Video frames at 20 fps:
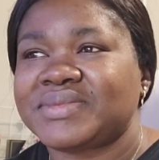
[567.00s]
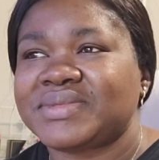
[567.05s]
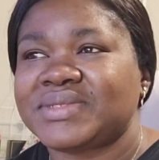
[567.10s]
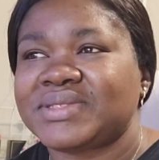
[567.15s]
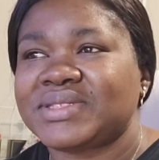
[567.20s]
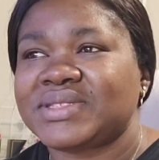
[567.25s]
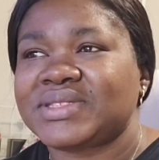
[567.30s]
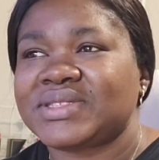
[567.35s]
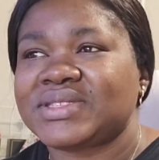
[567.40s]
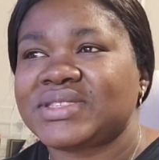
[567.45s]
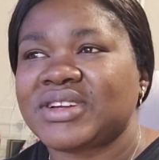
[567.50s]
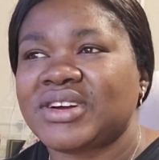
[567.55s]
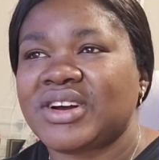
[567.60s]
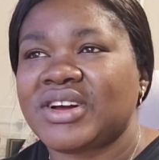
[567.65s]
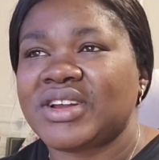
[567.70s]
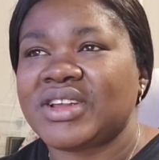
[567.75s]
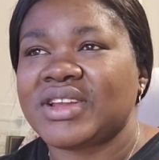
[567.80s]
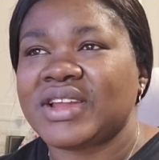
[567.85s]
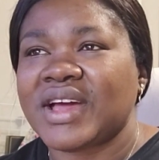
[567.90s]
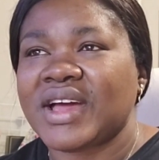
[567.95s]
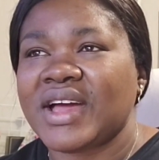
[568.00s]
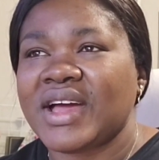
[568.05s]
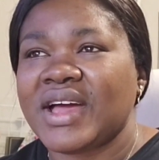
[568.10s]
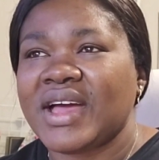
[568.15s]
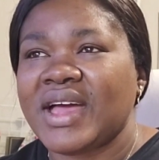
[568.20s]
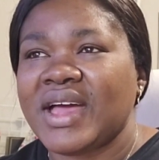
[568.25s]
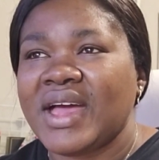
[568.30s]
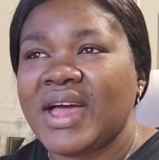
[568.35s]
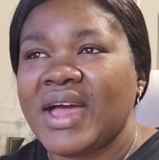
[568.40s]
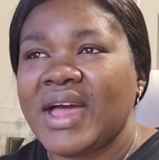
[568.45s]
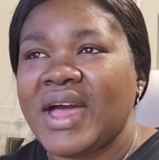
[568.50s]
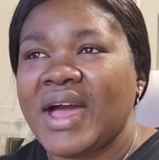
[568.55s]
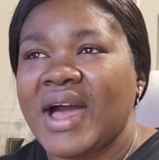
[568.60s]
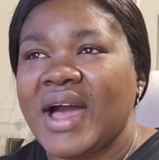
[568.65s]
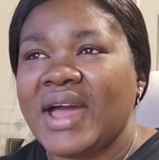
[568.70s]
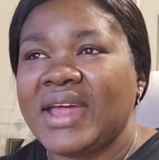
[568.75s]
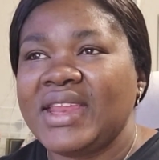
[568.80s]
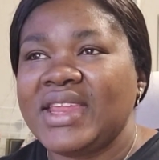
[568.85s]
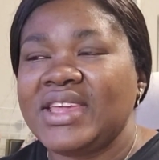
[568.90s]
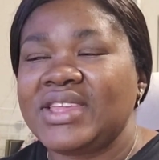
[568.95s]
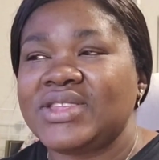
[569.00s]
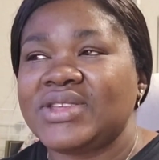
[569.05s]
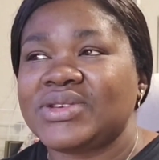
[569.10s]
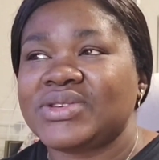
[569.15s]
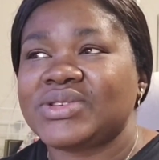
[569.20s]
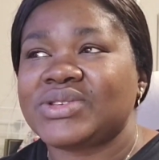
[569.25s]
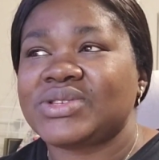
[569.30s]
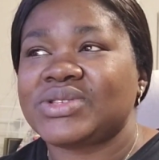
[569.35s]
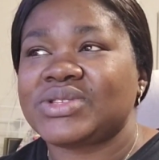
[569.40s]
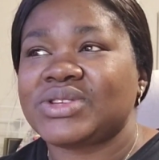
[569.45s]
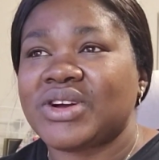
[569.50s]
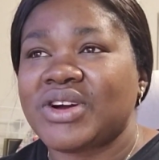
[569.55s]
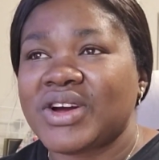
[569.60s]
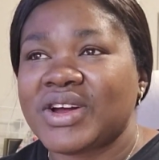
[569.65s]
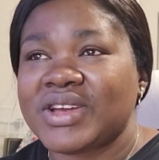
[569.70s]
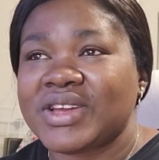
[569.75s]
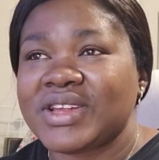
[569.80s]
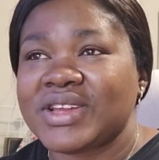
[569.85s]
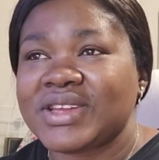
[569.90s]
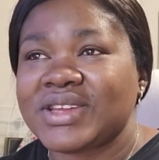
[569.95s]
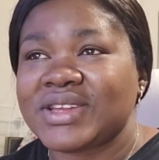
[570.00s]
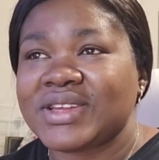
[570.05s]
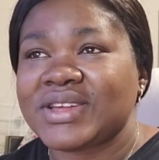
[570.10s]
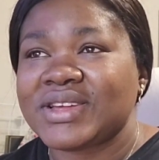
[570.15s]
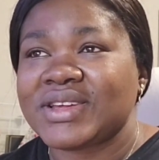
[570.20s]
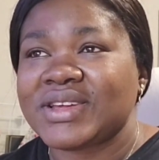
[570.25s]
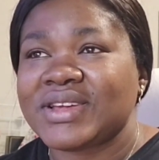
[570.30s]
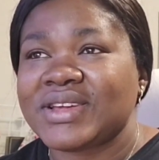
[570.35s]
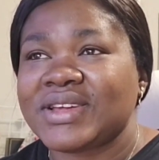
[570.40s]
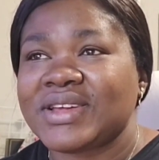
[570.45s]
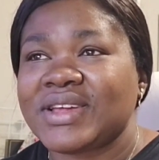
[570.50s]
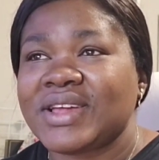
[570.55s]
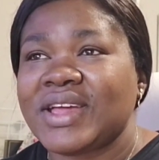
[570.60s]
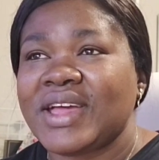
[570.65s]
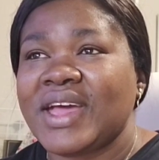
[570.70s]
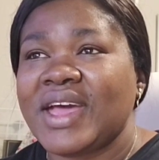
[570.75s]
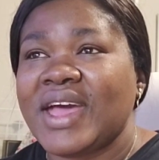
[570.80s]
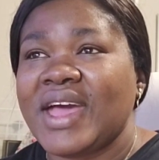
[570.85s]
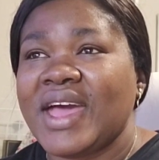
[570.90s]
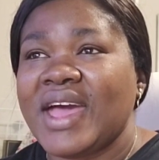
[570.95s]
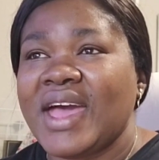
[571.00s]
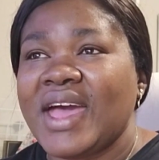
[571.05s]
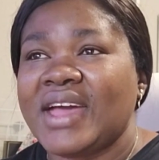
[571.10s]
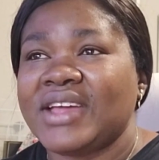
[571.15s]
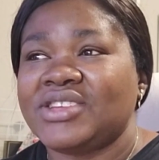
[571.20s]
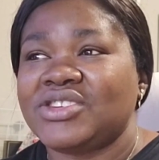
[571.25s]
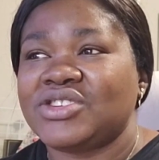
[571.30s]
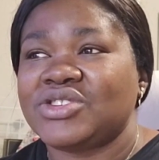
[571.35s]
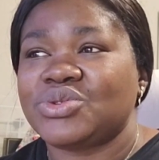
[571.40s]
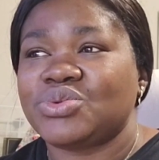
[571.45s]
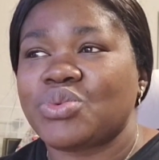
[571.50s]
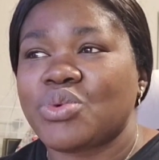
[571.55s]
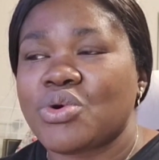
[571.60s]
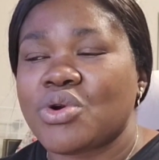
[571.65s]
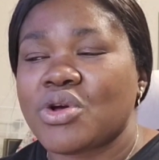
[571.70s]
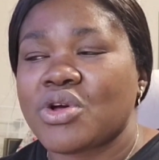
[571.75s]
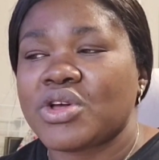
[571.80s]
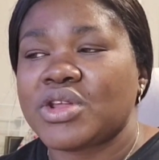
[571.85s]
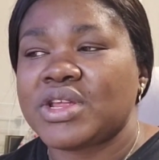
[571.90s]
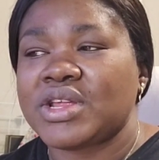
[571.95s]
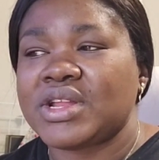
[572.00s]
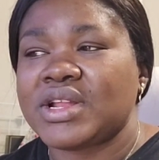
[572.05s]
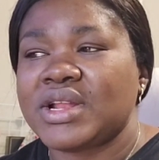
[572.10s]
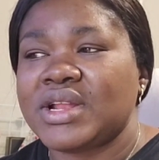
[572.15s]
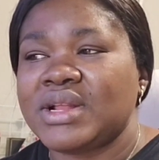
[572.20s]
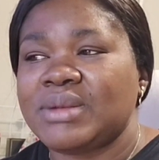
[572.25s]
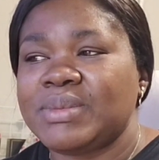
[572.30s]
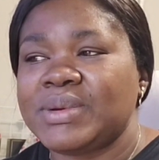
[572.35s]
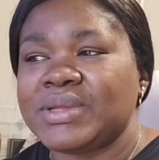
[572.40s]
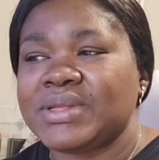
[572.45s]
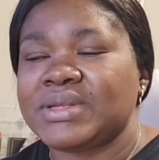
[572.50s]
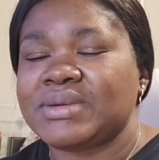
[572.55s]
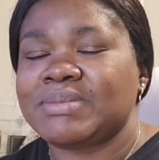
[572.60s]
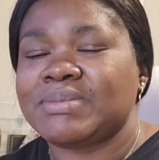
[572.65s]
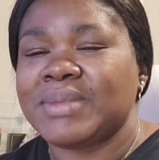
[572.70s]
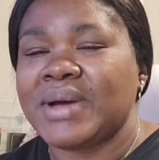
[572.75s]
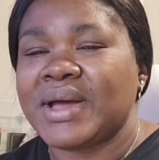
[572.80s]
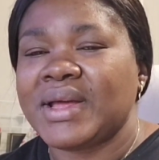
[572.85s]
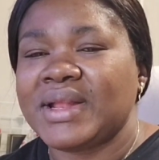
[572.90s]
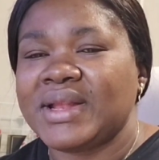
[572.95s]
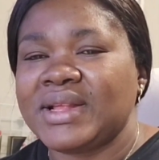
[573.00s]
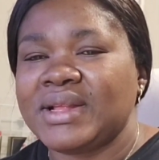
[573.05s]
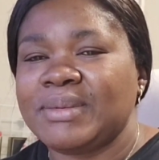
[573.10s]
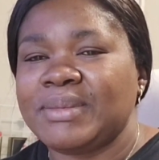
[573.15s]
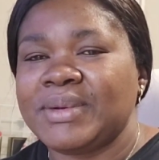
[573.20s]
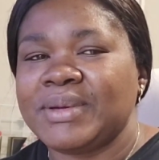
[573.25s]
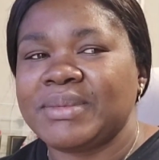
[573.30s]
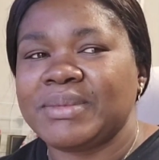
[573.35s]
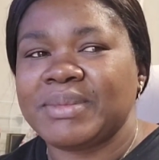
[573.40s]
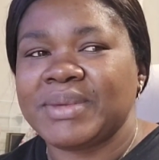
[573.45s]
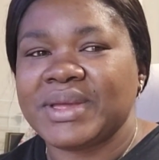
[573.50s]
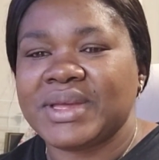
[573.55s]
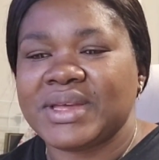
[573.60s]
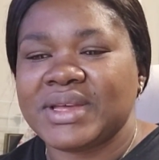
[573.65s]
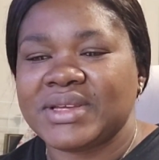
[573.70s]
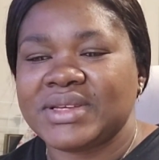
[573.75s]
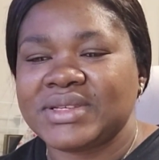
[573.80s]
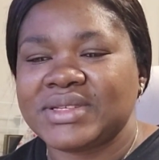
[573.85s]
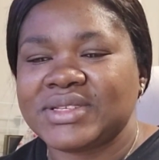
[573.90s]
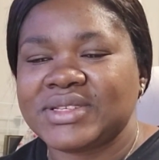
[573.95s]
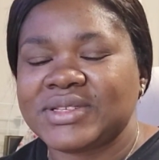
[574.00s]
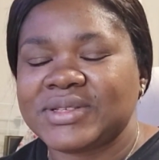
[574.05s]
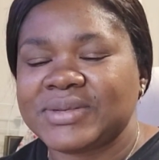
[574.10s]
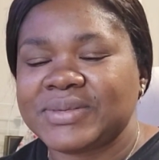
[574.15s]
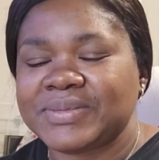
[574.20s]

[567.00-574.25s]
start it. I need to start it and just work on it a little bit by little bit, because